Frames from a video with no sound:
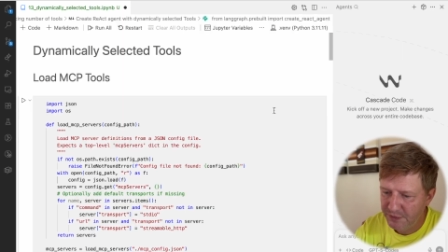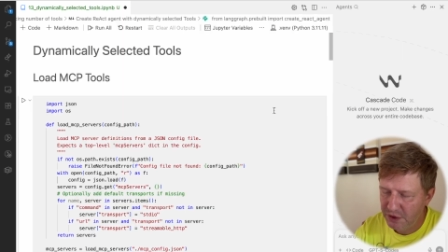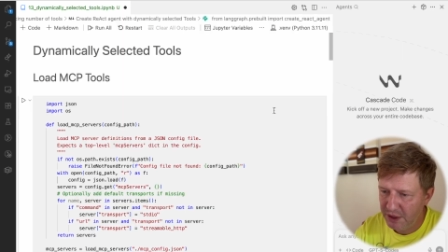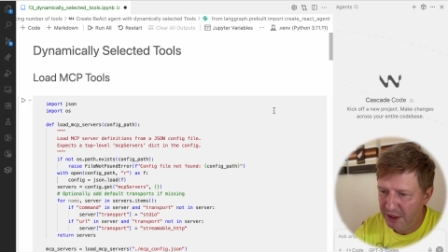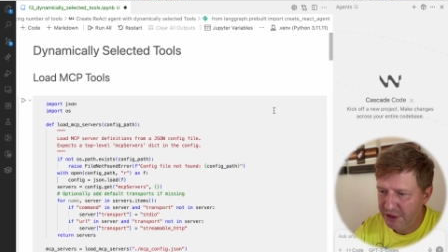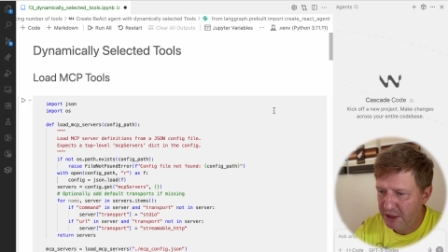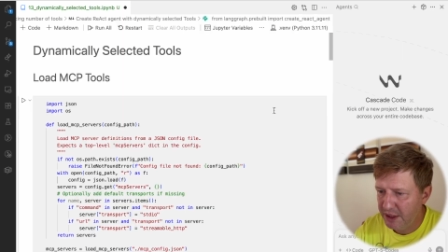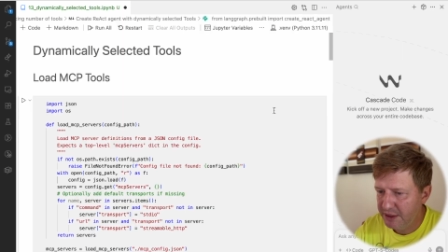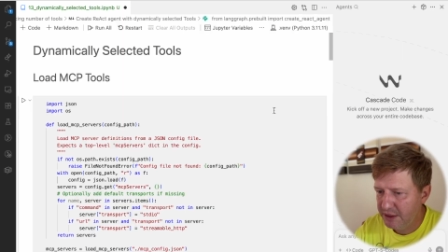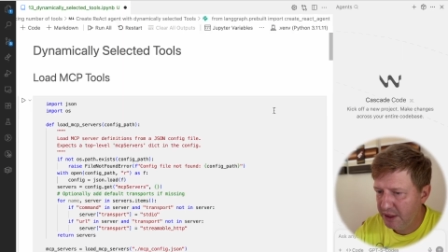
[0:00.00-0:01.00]
touched
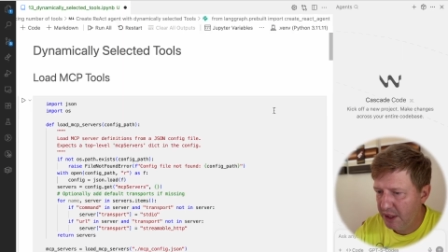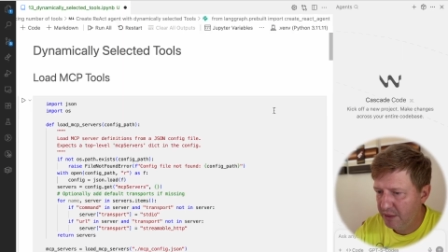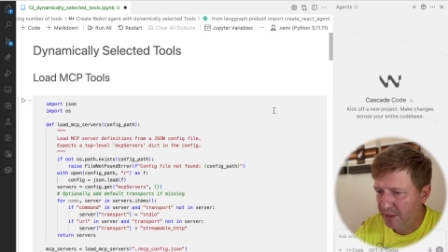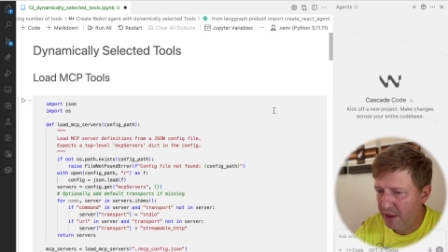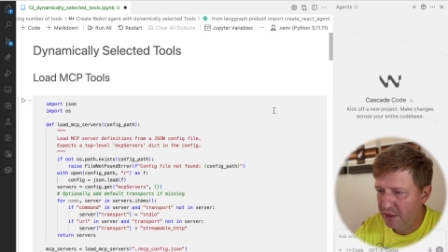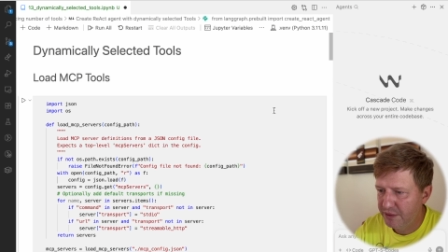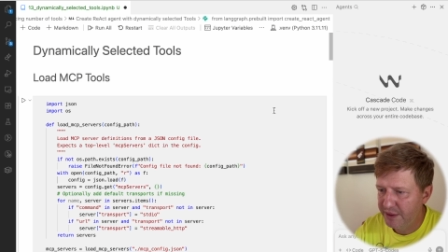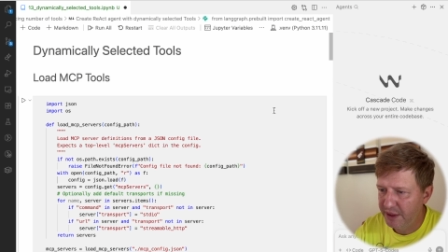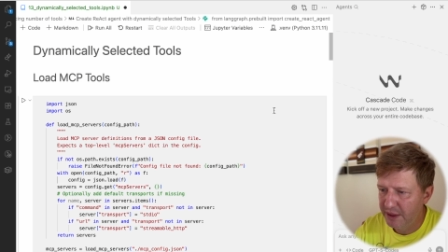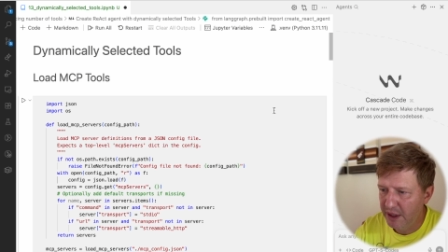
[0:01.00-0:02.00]
last time about
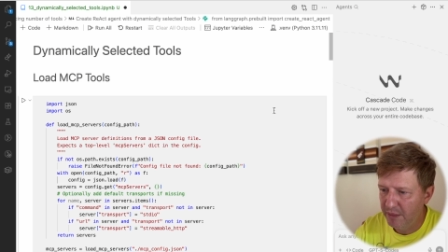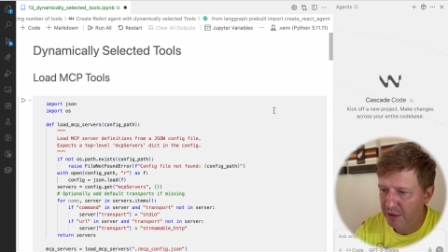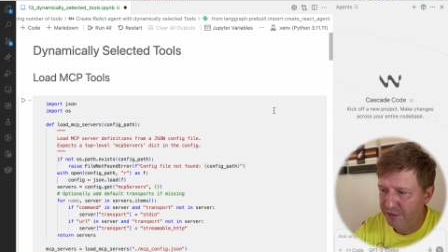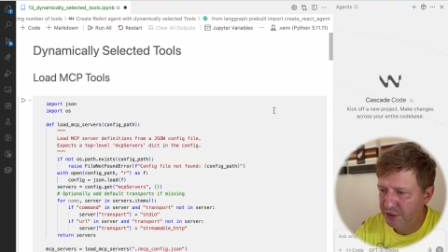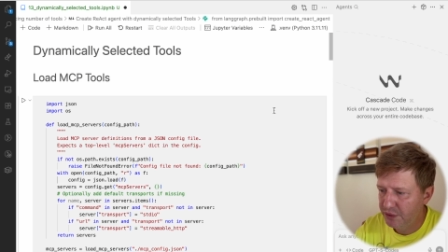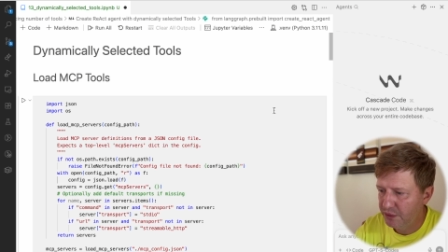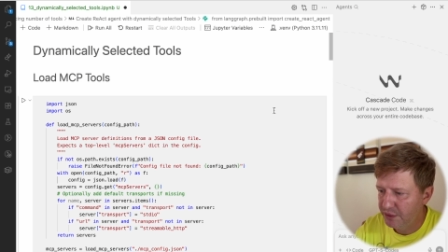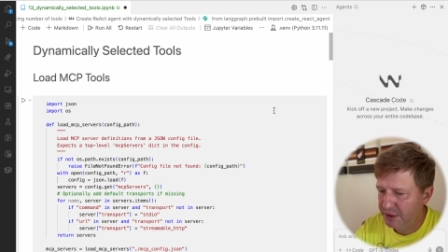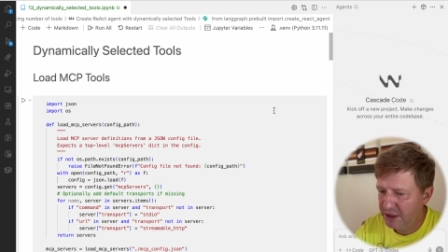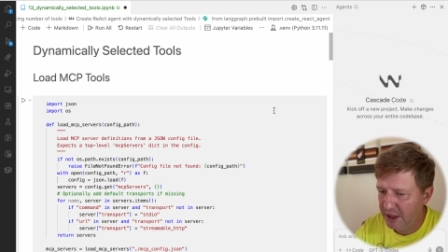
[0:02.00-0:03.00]
the number of
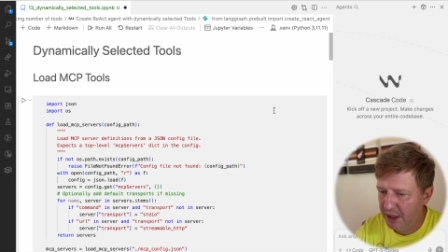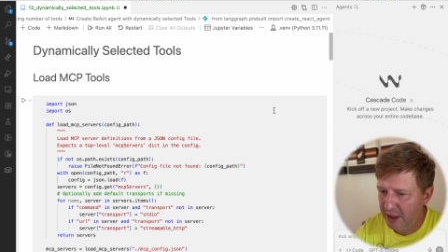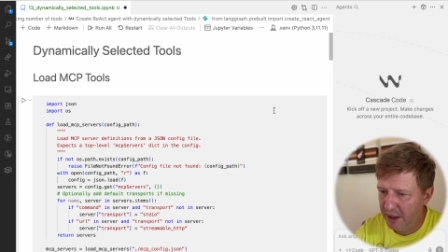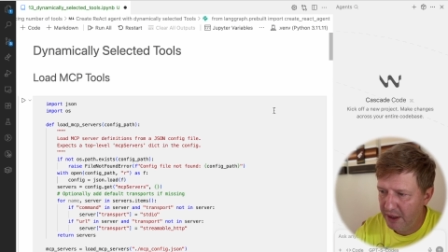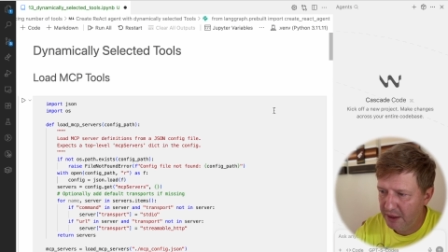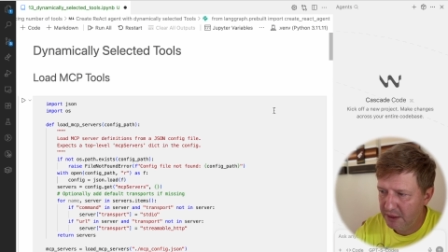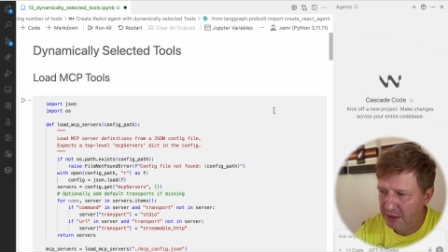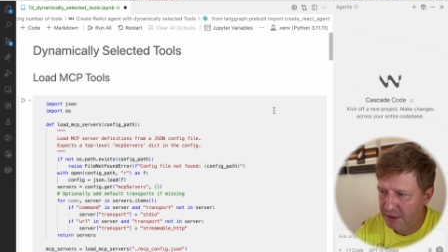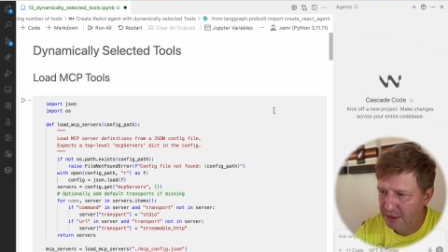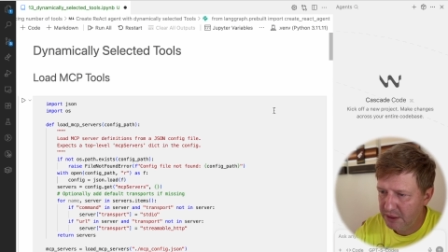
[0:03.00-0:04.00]
tools and
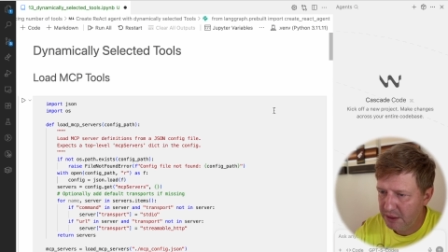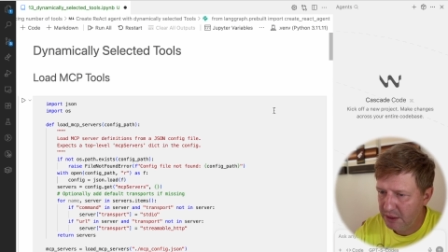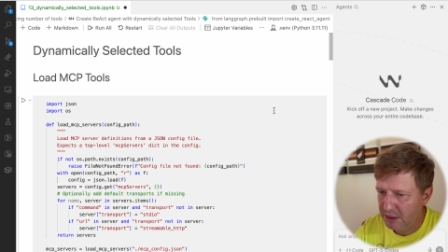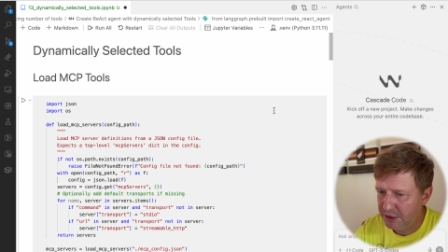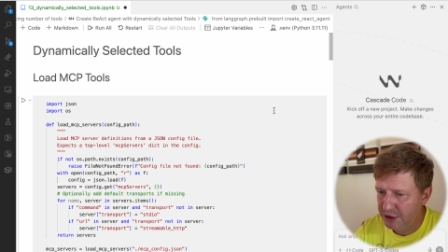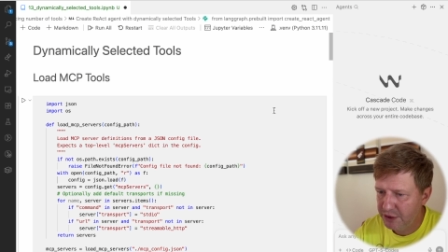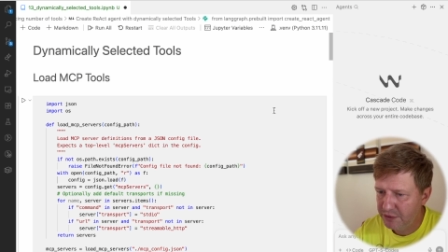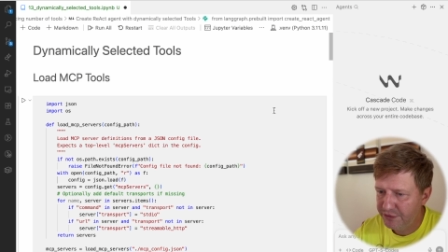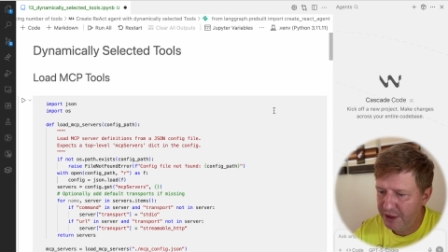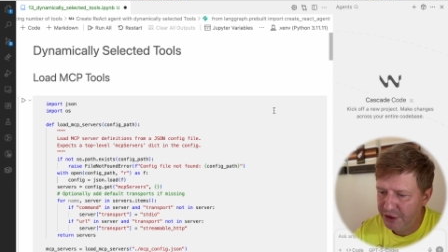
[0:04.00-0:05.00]
uh, just to
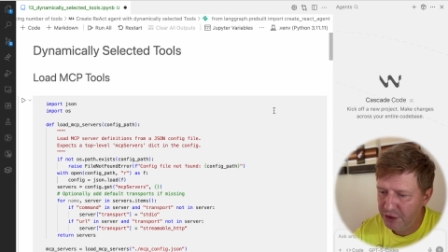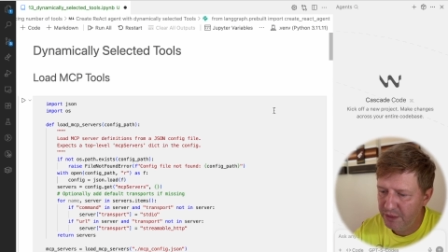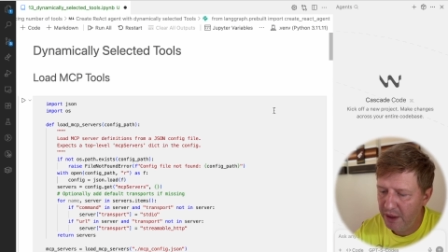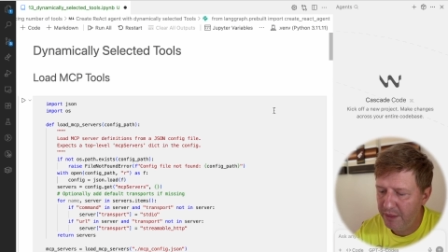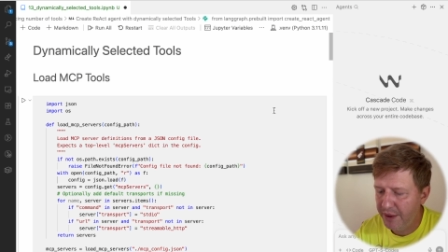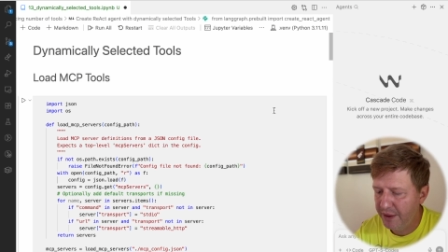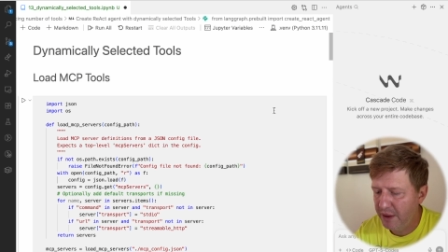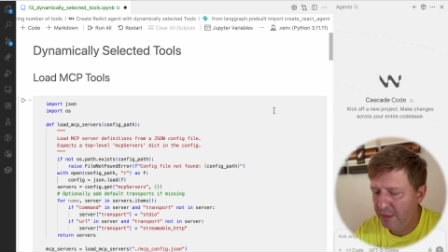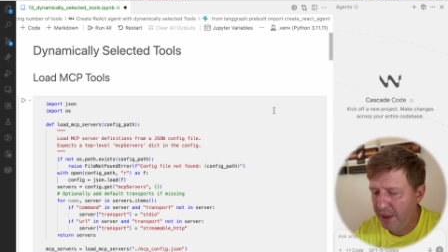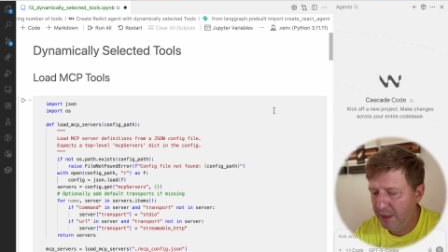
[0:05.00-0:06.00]
refresh your memory,
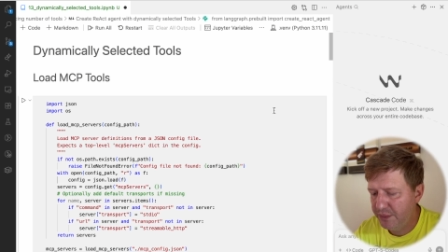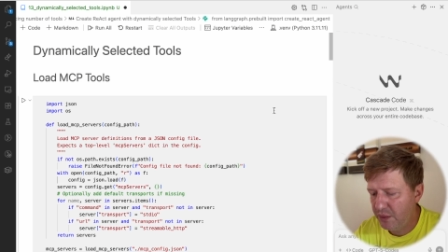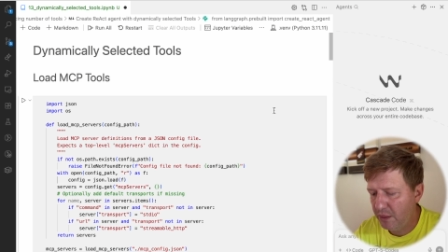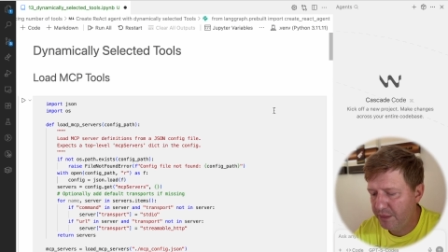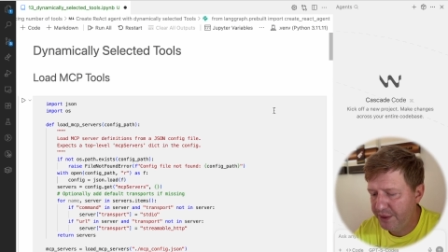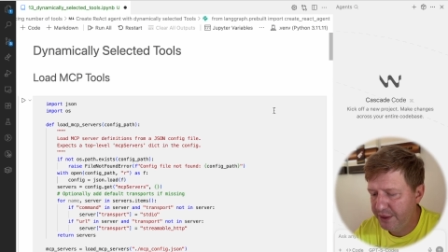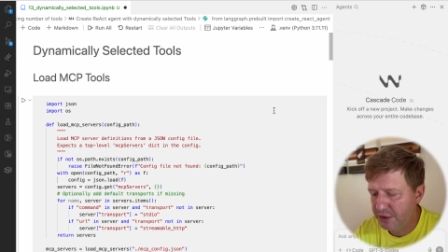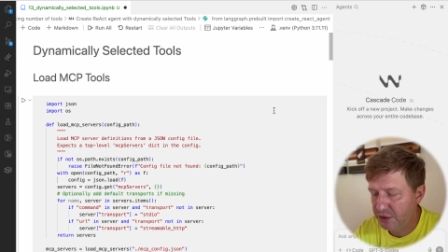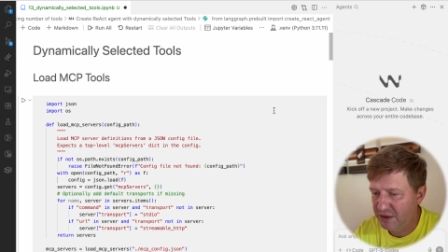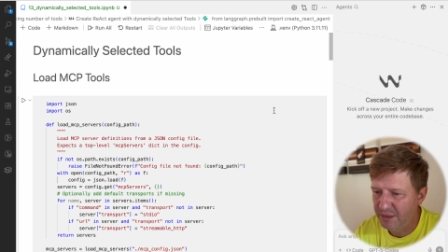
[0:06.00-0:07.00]
the main problem here,
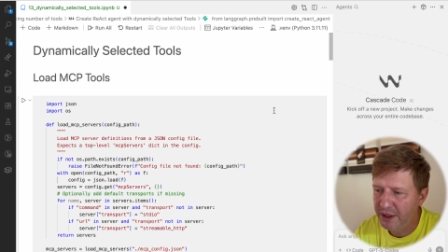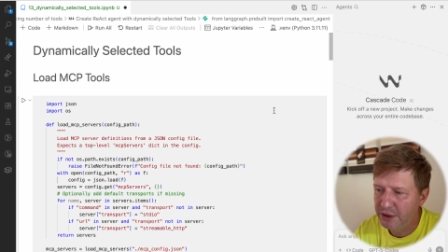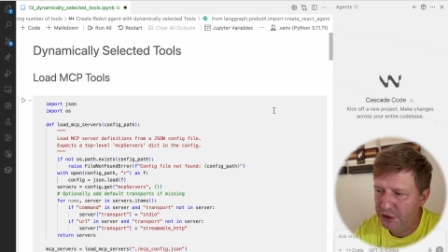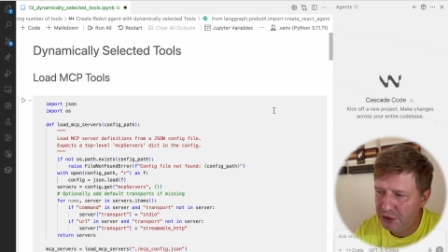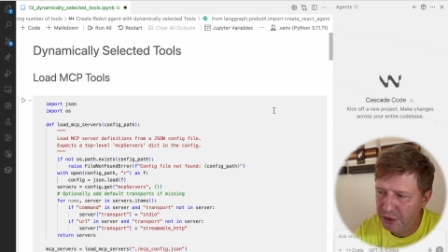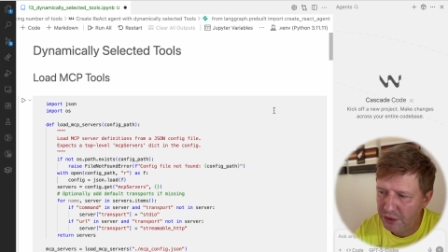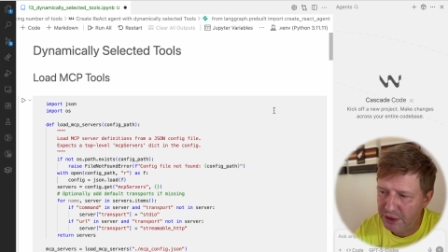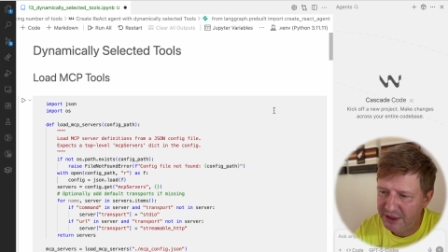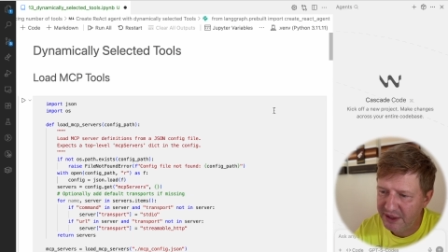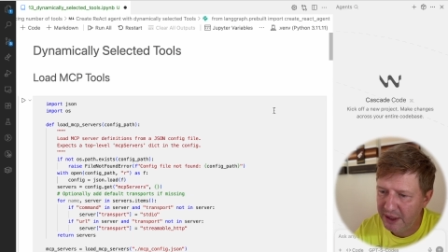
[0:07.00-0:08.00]
so the main issue
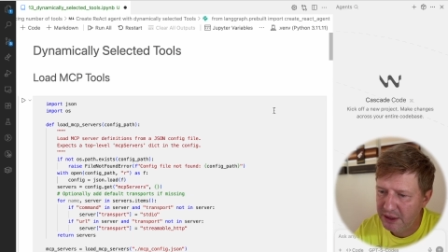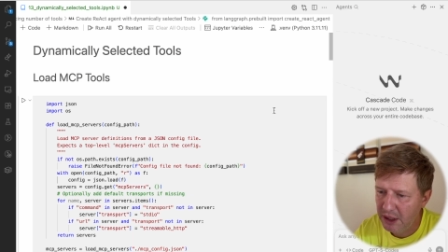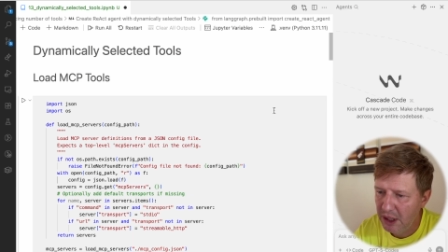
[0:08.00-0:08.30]
is that